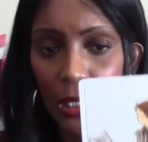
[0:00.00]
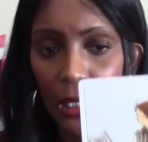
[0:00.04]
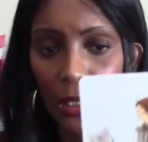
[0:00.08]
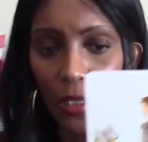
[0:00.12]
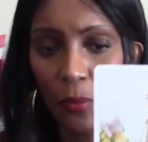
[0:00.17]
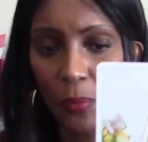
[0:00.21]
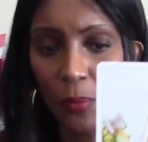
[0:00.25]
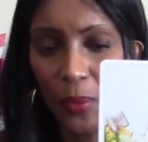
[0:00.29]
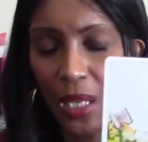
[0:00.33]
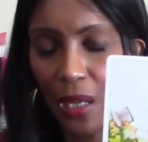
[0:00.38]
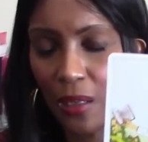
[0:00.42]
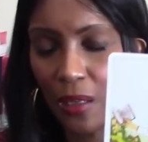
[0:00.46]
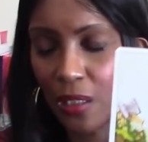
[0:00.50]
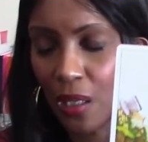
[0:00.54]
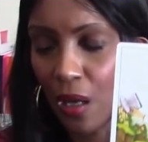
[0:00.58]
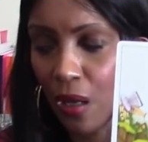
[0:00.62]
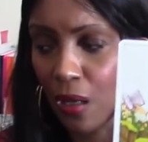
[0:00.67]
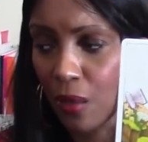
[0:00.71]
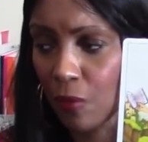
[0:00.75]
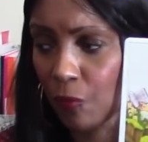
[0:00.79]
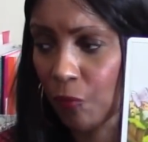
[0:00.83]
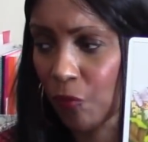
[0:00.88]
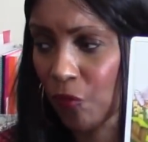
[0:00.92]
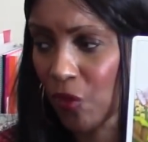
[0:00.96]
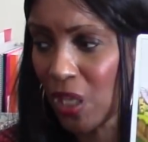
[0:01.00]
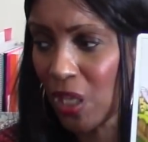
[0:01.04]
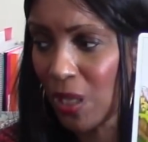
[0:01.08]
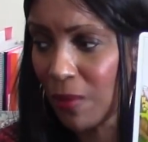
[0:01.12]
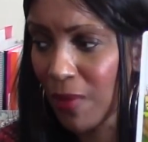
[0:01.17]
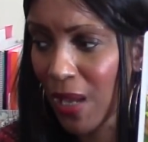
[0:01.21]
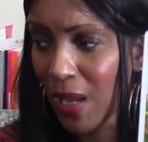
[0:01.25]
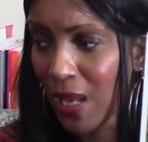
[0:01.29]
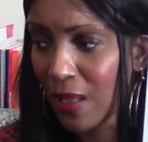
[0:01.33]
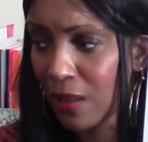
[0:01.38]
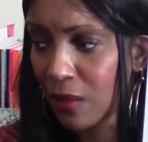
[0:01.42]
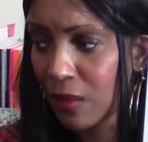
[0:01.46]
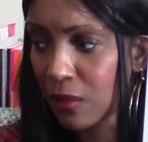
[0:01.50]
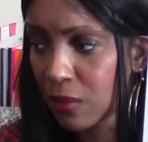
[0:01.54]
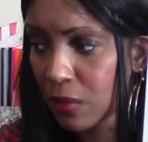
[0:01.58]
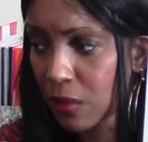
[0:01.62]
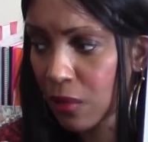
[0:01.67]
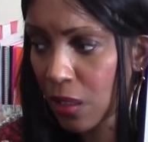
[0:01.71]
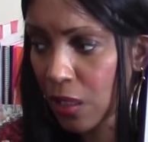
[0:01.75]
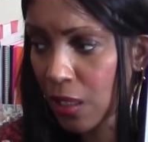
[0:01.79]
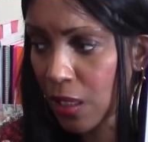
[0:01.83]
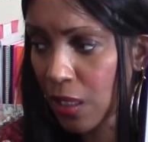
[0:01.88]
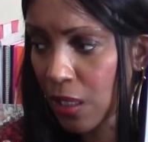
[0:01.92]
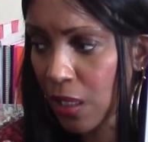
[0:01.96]
Could be a young female,
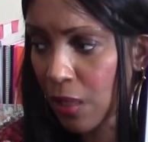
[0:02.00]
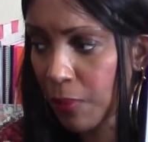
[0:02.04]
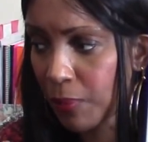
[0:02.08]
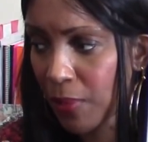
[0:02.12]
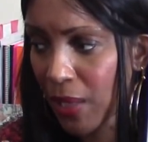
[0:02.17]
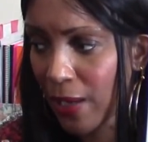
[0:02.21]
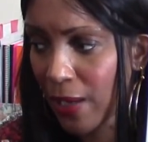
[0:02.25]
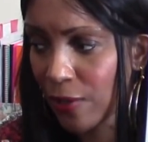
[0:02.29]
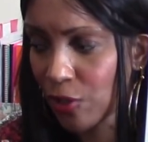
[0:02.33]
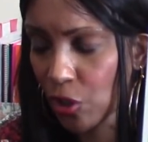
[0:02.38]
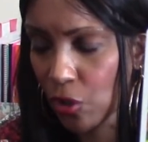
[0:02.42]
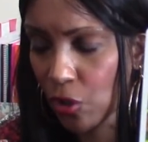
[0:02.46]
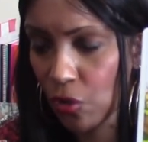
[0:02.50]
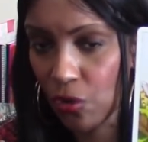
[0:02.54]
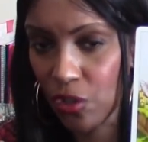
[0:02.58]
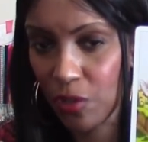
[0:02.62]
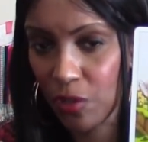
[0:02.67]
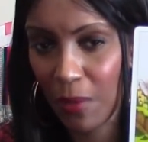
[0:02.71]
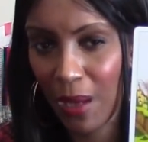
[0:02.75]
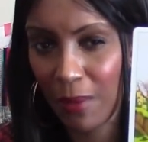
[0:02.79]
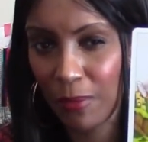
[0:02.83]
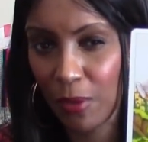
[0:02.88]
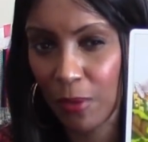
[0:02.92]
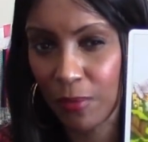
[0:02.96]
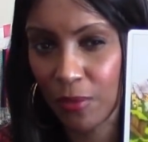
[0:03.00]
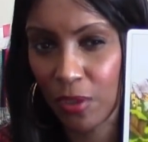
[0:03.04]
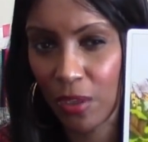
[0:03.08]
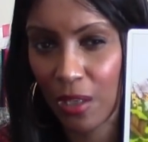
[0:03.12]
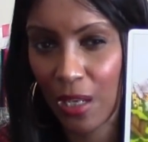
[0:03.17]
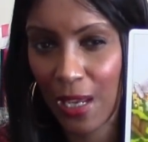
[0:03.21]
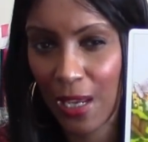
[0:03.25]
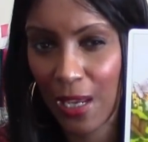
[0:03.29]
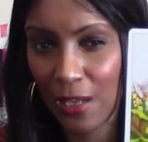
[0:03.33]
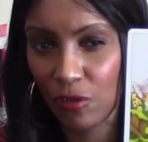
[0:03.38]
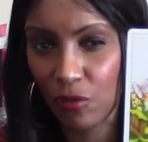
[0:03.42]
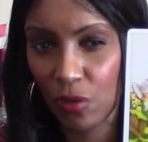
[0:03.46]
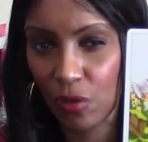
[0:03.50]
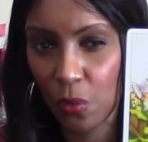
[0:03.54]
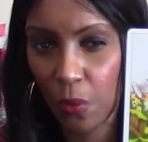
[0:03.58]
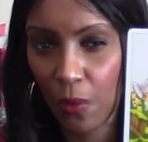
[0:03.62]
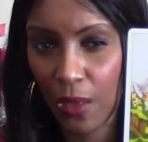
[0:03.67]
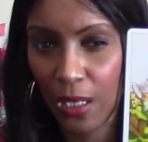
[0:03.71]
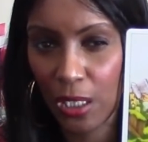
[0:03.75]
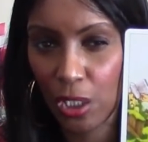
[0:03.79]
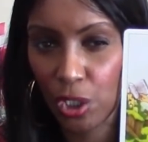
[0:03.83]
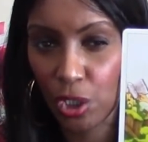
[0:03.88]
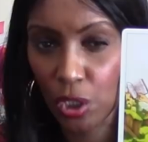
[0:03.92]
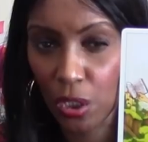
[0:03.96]
uh, Page of Coins, maybe up to the age of
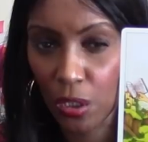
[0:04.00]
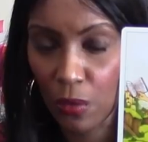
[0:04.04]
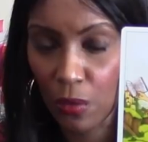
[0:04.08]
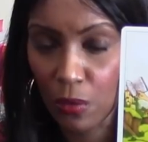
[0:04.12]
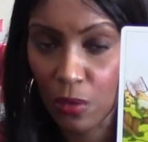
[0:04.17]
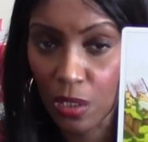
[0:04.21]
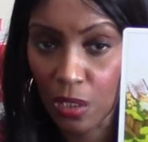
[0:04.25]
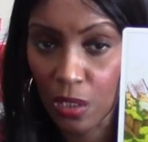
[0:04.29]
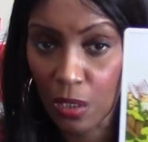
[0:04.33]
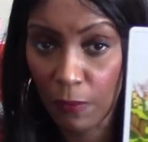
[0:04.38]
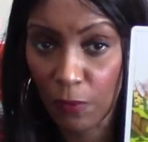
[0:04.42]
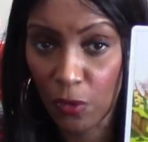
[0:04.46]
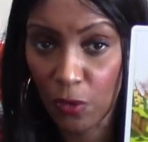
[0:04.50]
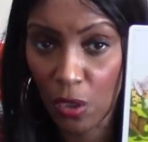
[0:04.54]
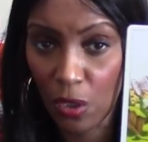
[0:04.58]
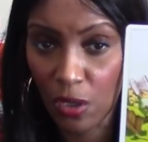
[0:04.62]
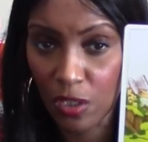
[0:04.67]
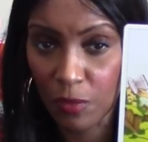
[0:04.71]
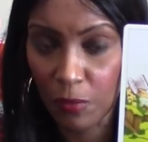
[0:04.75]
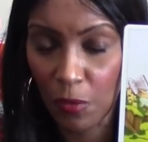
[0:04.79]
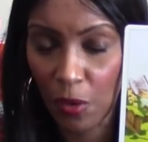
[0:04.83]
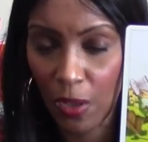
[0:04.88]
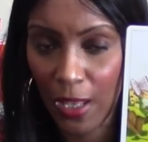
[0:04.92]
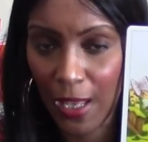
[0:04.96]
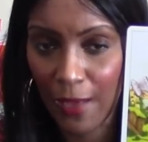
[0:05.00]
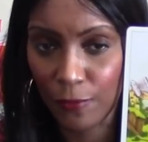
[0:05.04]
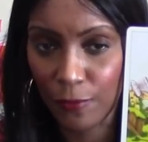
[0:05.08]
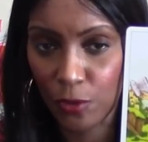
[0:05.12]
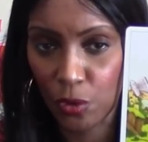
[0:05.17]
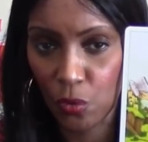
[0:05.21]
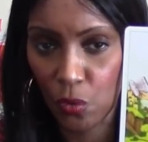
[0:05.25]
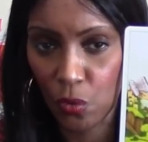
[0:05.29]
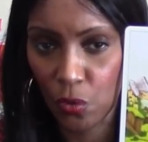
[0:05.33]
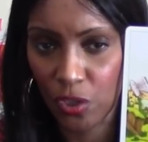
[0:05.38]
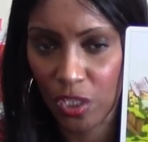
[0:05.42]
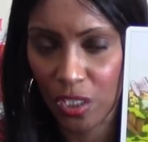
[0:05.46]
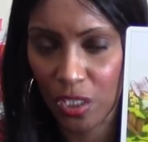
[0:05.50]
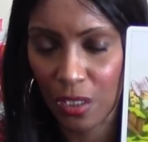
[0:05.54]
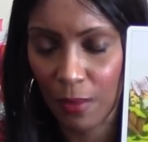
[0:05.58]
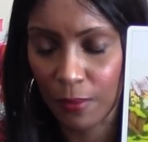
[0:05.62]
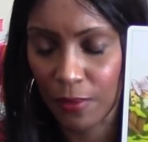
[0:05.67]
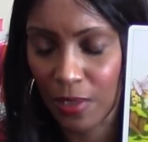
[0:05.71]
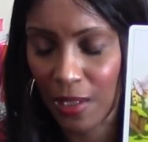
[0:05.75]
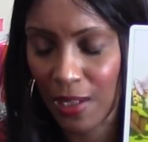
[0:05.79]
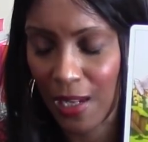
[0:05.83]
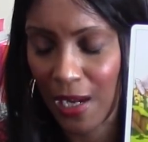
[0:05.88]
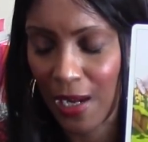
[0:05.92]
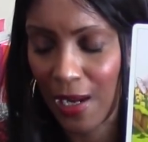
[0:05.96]
twenty-two. So some of you guys might have daughters
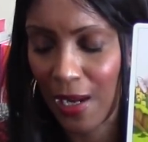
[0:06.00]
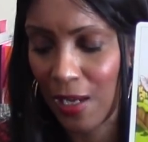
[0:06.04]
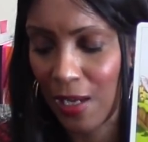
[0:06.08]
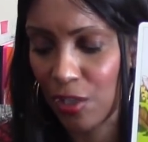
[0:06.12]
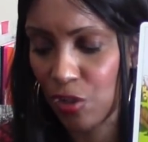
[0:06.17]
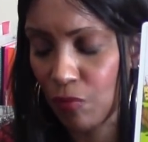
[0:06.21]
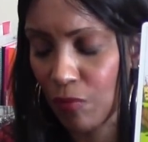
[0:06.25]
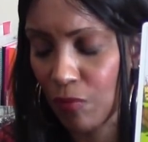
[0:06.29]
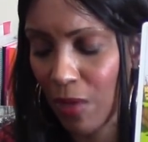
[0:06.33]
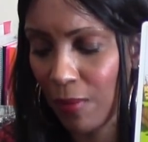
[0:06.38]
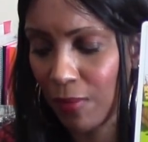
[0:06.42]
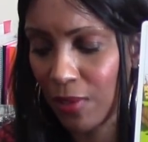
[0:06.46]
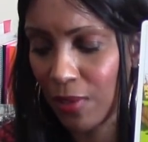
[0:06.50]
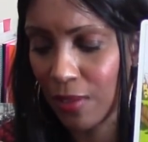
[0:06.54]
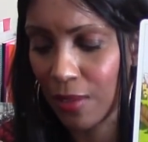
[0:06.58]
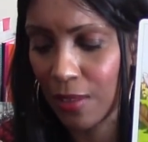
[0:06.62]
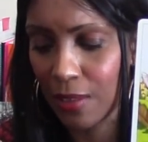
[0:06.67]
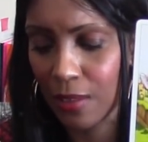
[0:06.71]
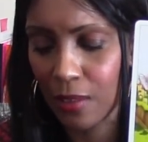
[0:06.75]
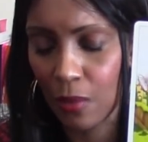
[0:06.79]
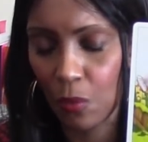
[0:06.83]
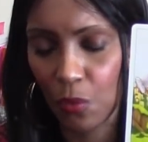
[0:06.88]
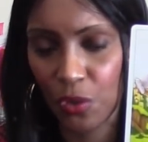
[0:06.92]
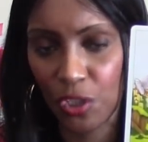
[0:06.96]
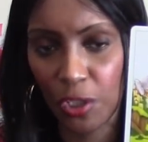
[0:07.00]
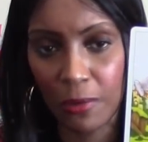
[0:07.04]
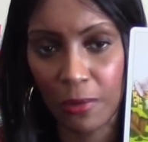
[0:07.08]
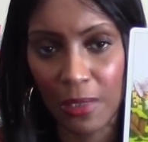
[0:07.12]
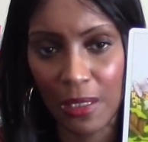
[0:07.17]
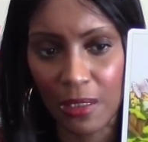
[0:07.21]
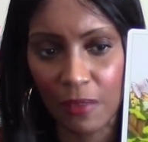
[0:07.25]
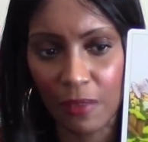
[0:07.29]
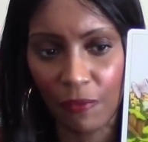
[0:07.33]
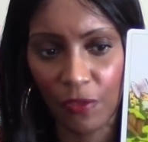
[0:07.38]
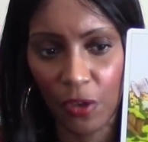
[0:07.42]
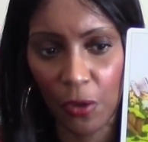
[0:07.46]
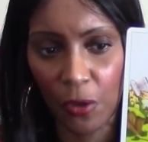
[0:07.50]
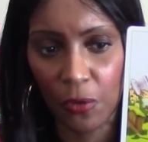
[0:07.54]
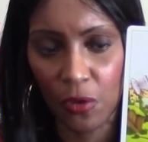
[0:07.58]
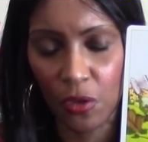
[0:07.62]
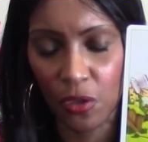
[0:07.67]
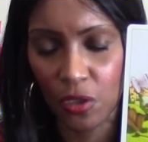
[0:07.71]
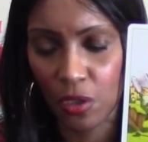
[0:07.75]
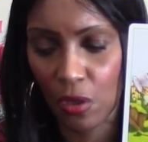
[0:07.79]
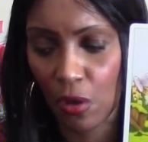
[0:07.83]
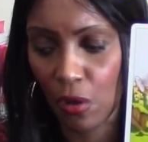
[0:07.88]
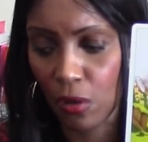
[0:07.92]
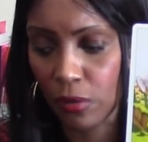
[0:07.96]
up to that age, and maybe this is someone you need to
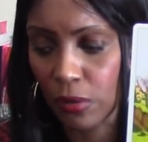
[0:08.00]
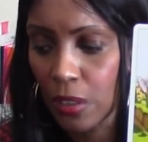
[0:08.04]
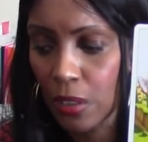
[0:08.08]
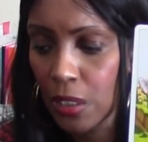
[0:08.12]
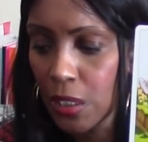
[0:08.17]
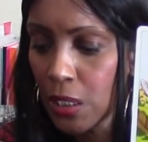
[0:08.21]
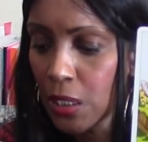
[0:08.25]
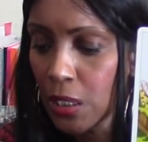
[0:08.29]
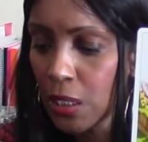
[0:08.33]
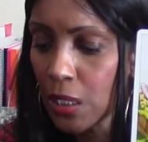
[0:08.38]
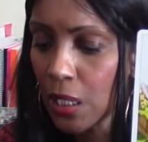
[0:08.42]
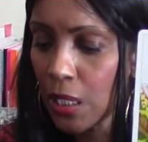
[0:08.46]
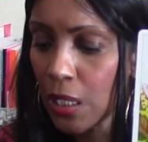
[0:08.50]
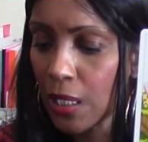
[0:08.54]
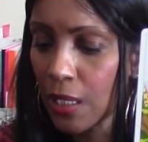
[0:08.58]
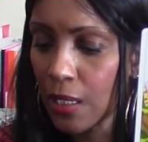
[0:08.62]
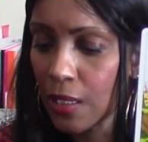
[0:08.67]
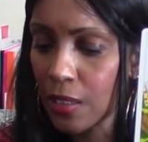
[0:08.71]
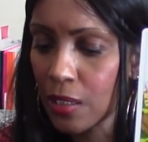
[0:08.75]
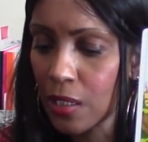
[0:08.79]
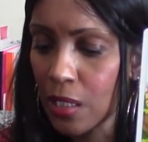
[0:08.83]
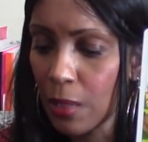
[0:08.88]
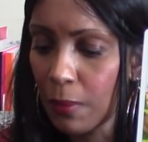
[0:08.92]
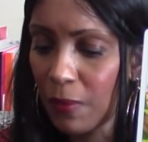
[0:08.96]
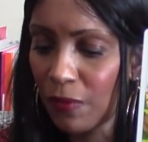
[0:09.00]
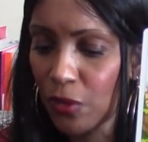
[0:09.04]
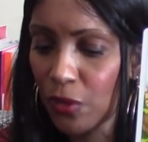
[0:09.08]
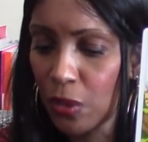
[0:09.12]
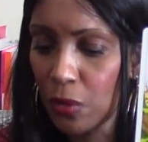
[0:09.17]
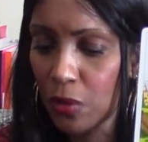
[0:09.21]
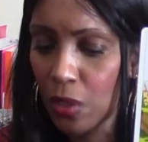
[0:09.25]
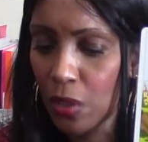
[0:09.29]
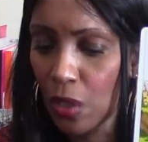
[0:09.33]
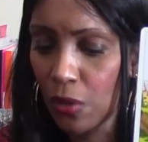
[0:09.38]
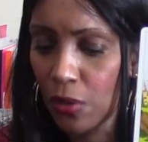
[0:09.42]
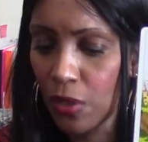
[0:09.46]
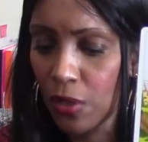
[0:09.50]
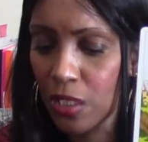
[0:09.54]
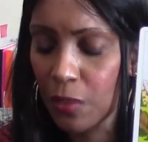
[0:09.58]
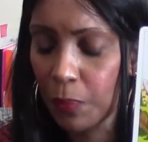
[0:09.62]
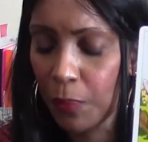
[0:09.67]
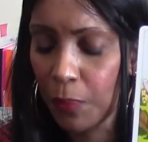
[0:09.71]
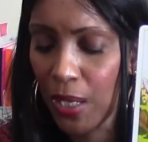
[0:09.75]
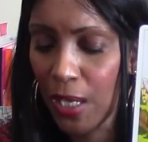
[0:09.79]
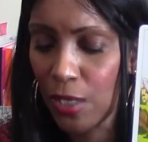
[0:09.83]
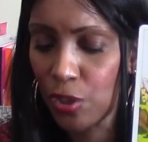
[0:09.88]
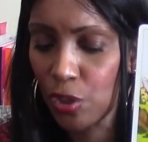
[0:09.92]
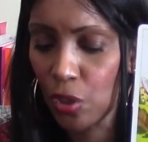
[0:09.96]
focus on. Uh, some of you guys,
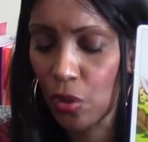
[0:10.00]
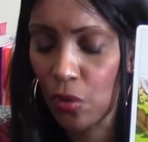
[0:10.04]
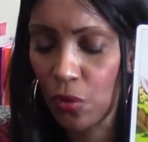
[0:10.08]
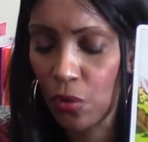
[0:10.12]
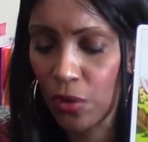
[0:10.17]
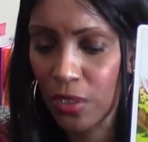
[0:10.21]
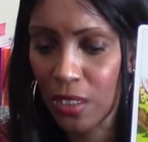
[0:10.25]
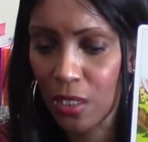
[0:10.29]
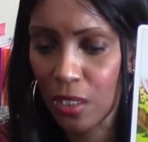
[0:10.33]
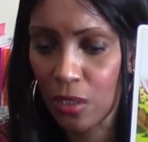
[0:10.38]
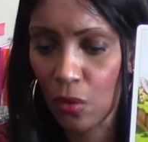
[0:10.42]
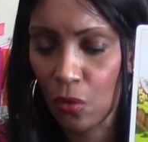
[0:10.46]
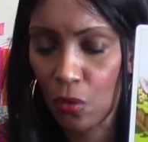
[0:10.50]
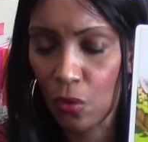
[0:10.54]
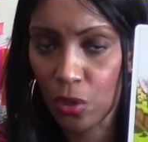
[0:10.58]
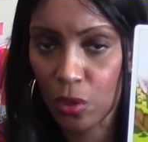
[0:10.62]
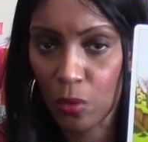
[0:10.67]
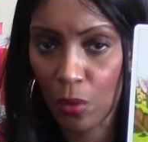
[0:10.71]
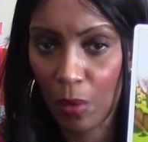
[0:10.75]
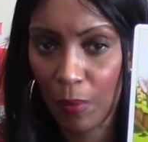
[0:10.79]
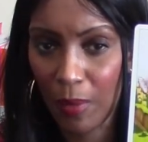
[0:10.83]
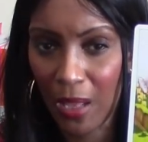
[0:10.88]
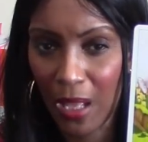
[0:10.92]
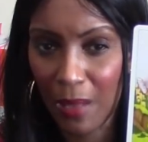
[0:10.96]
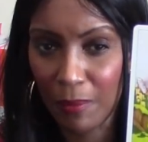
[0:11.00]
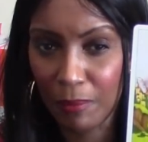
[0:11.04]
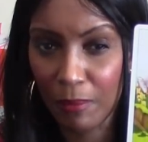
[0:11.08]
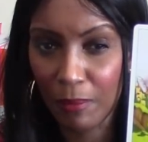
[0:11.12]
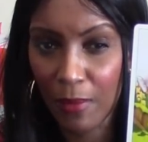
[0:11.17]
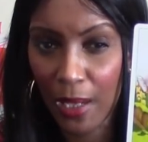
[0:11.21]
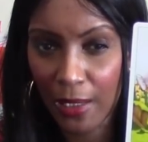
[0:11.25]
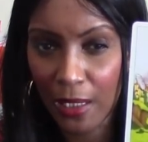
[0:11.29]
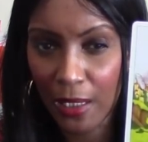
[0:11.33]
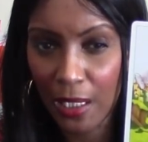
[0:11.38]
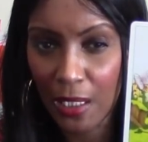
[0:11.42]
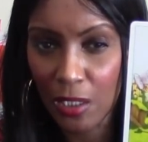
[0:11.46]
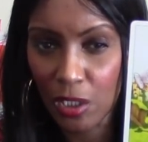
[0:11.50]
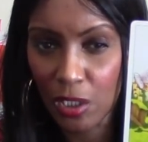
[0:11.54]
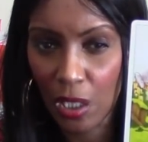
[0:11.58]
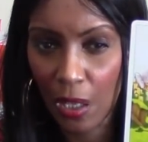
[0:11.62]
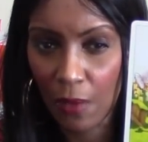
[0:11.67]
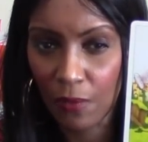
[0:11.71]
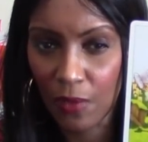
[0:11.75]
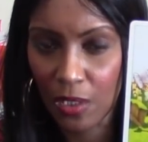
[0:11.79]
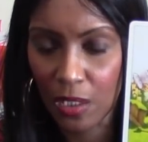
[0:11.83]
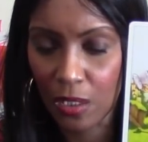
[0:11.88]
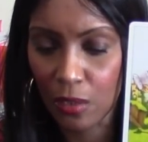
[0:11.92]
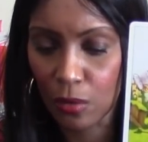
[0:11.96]
Page of Coins is also about money.
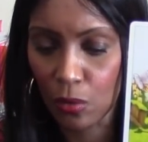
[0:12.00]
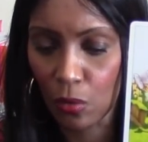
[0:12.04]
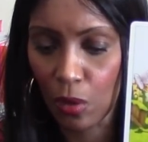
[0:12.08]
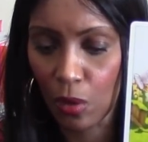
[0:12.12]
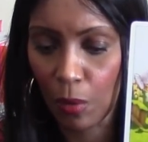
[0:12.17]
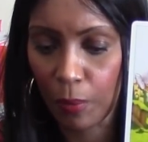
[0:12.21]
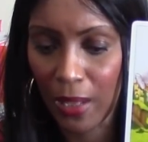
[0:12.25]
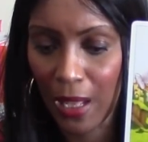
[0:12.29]
So this is all